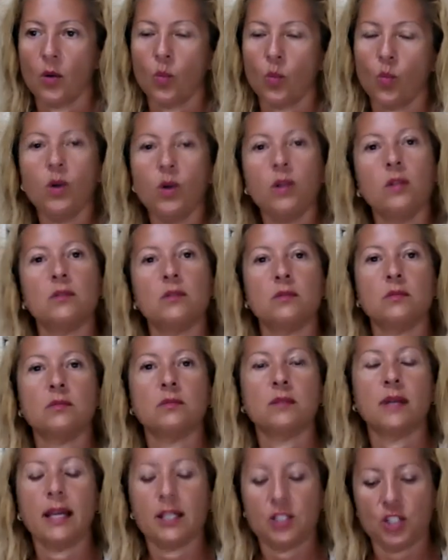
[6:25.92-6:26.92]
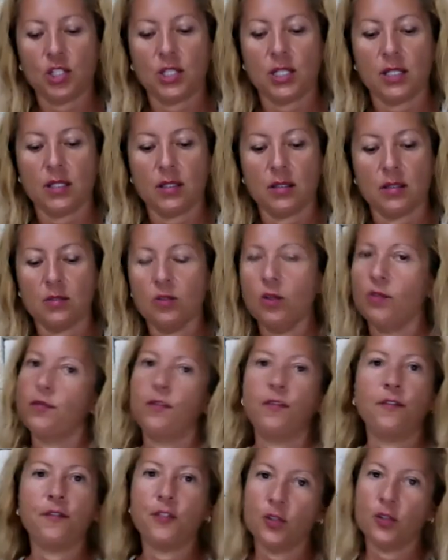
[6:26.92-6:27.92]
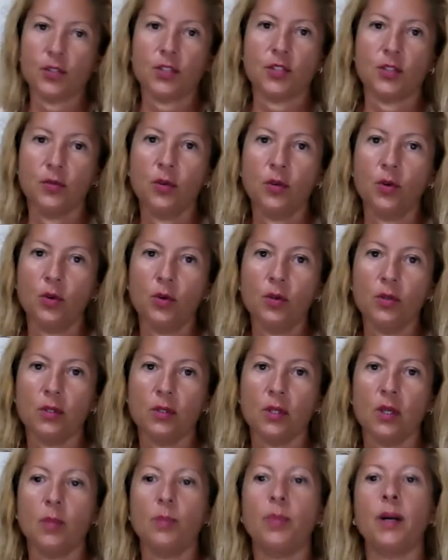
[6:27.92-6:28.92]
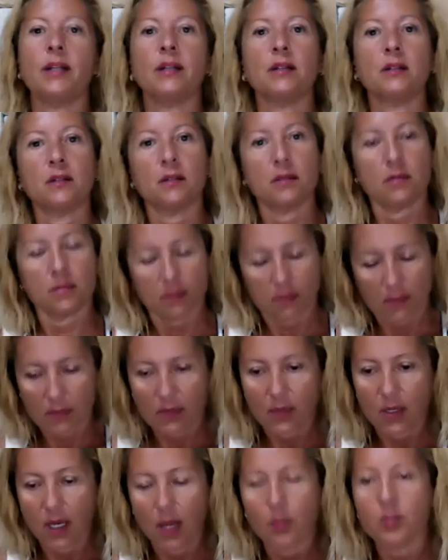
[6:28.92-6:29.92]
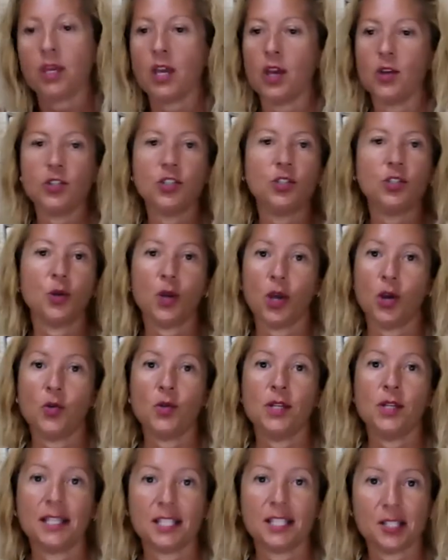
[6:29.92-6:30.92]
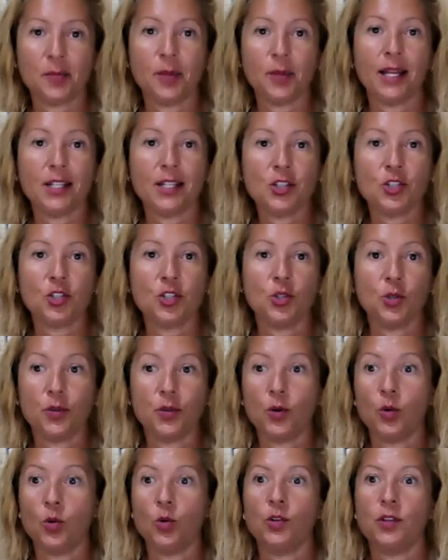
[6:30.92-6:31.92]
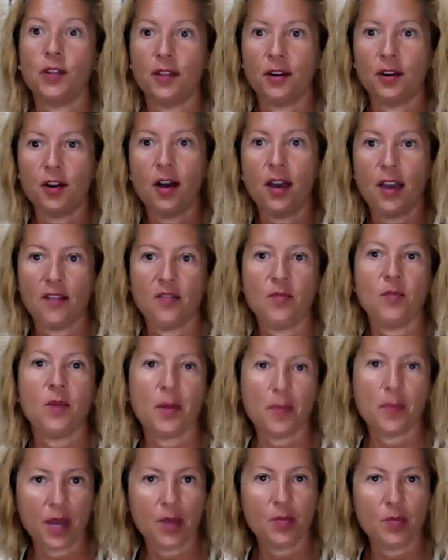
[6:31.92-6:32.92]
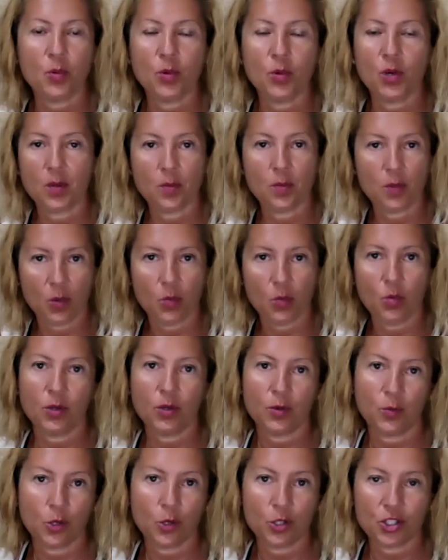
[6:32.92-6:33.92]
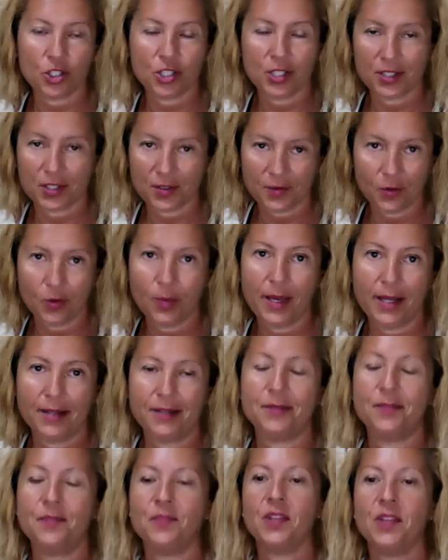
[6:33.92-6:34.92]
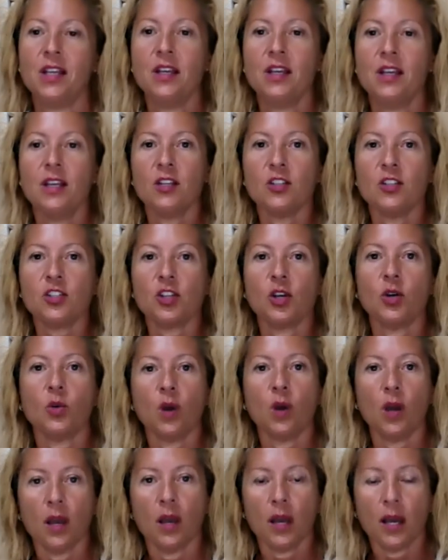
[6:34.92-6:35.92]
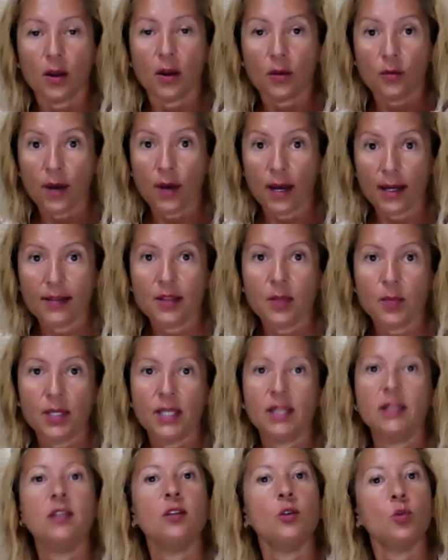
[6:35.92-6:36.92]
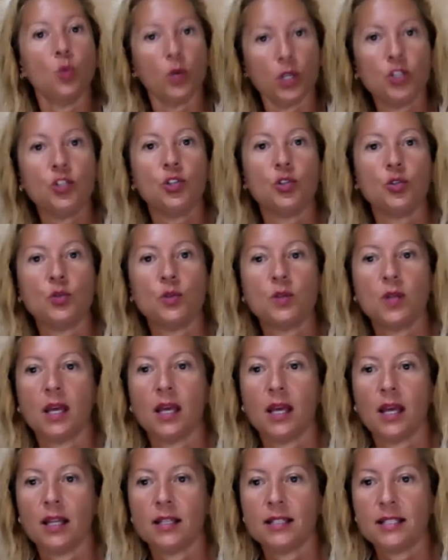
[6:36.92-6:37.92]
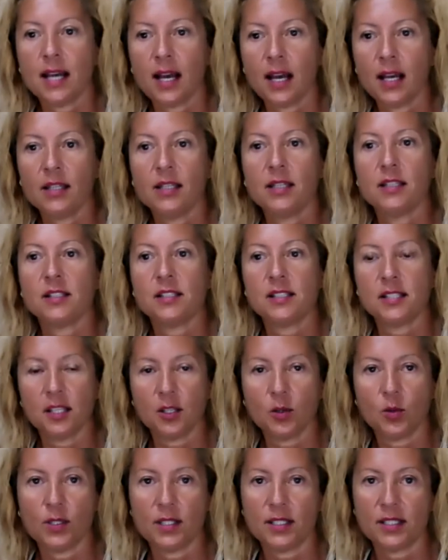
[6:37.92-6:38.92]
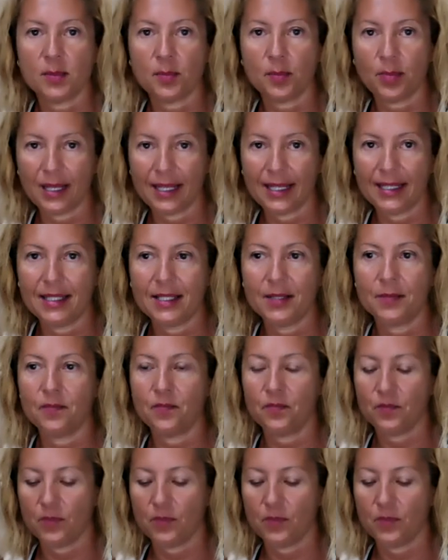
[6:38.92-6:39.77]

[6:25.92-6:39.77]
Well, actually, not first of all, but I'm going to only explain it to you in the order that I have my paperwork and my worksheets formatted. So right at the beginning, we do target sequence planning.